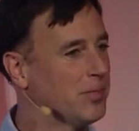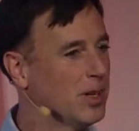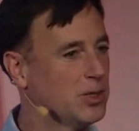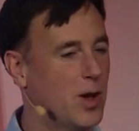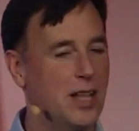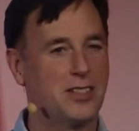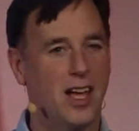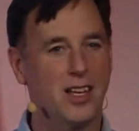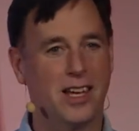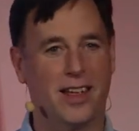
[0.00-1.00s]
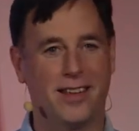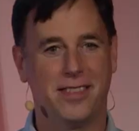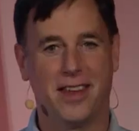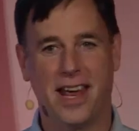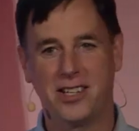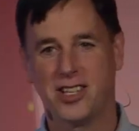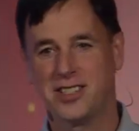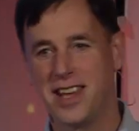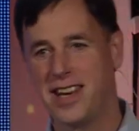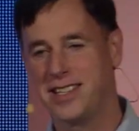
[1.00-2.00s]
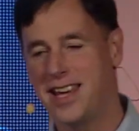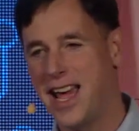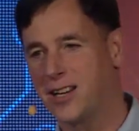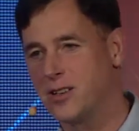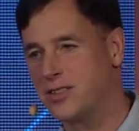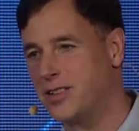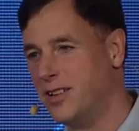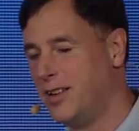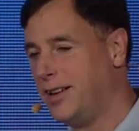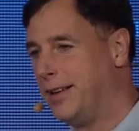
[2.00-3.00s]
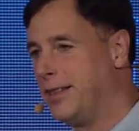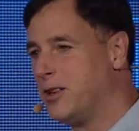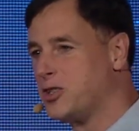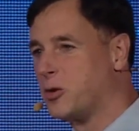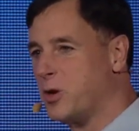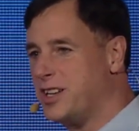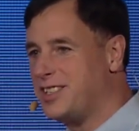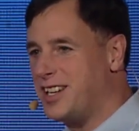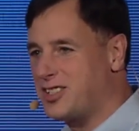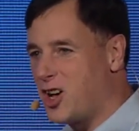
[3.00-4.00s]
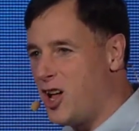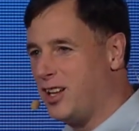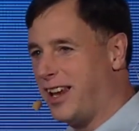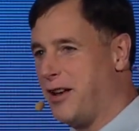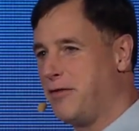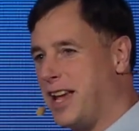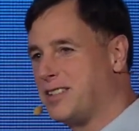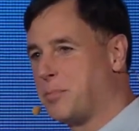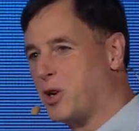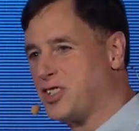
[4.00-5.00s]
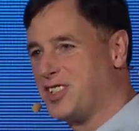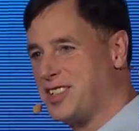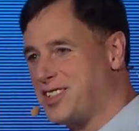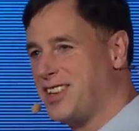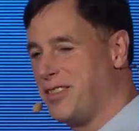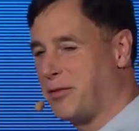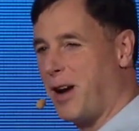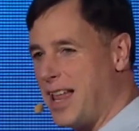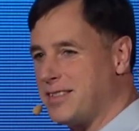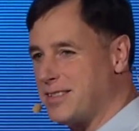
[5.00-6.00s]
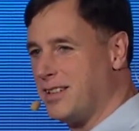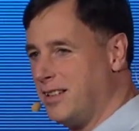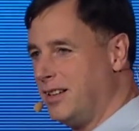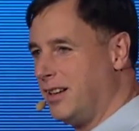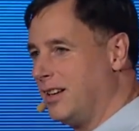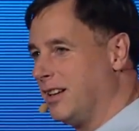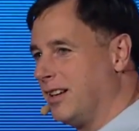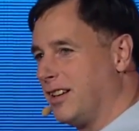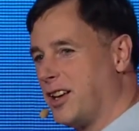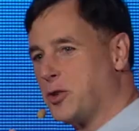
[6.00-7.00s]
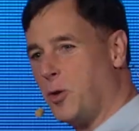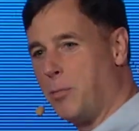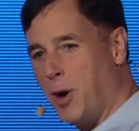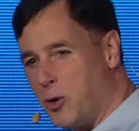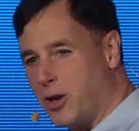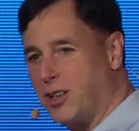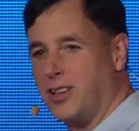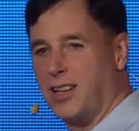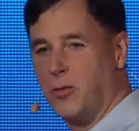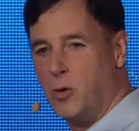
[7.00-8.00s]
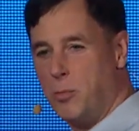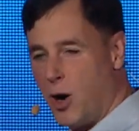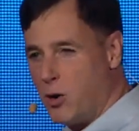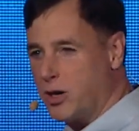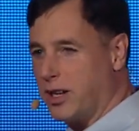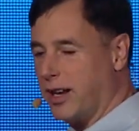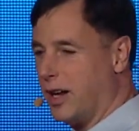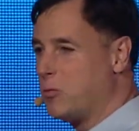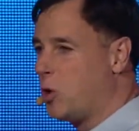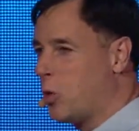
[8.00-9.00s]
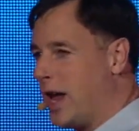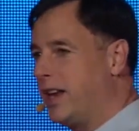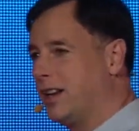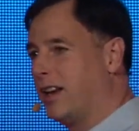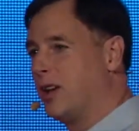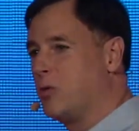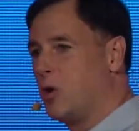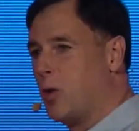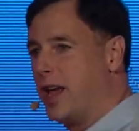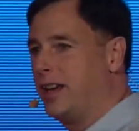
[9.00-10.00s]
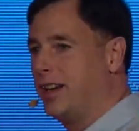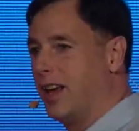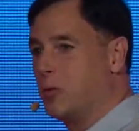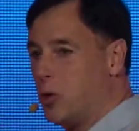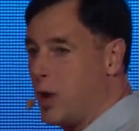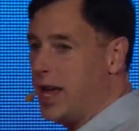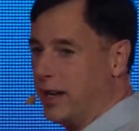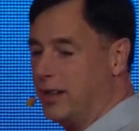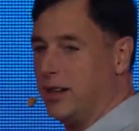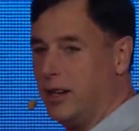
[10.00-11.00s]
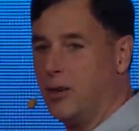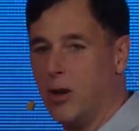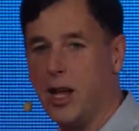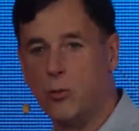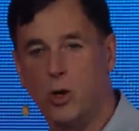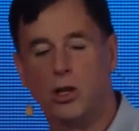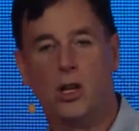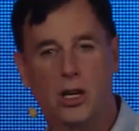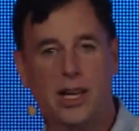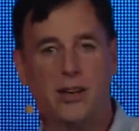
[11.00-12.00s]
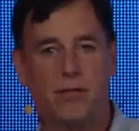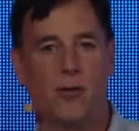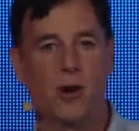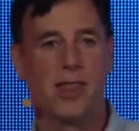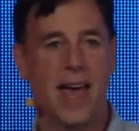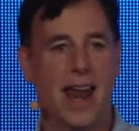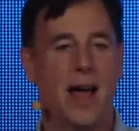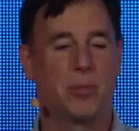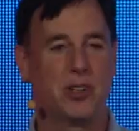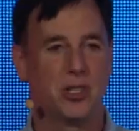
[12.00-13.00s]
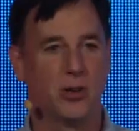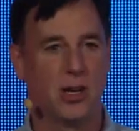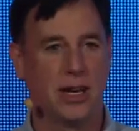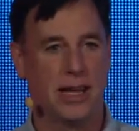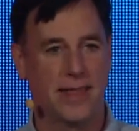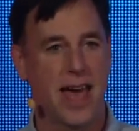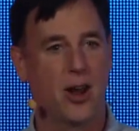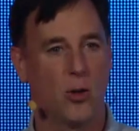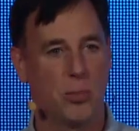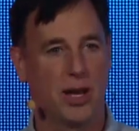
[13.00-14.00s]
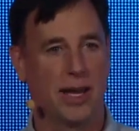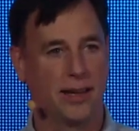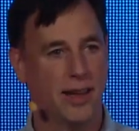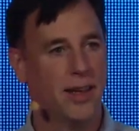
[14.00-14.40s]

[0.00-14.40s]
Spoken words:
So I'll tell you, the nation state attackers, there's a reason it's called advanced persistent threats, because we'll poke and we'll poke and we'll wait and we'll wait and we'll wait, right? We're looking for that opportunity, that opening,